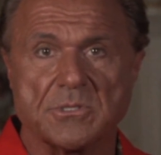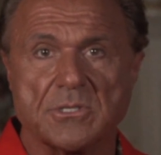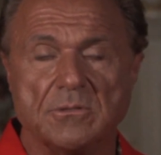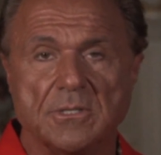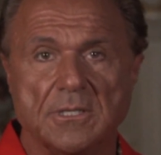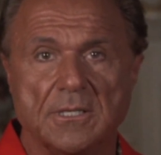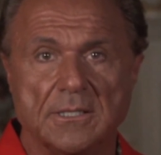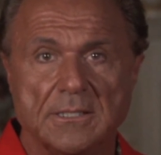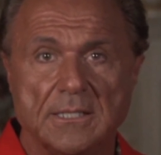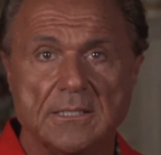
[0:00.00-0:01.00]
So
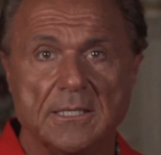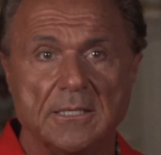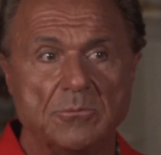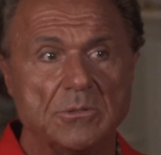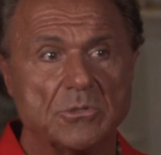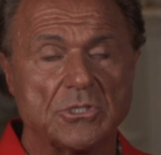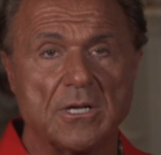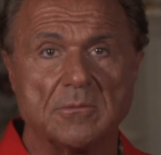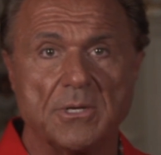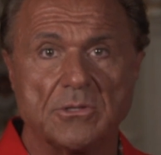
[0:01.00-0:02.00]
again, when we're
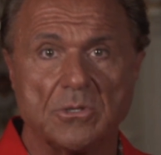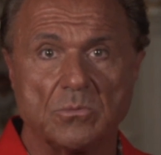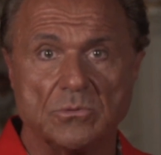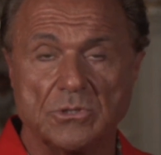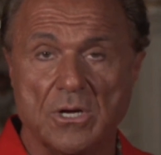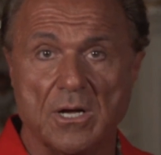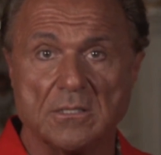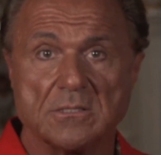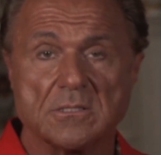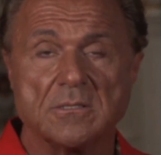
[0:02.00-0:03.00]
talking about the root
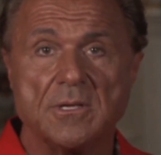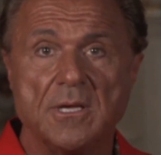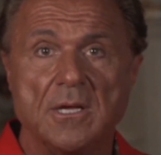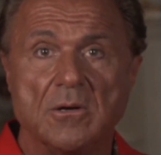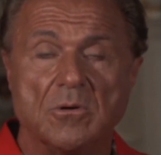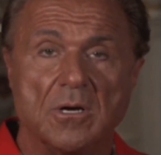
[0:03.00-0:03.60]
cause, yeah.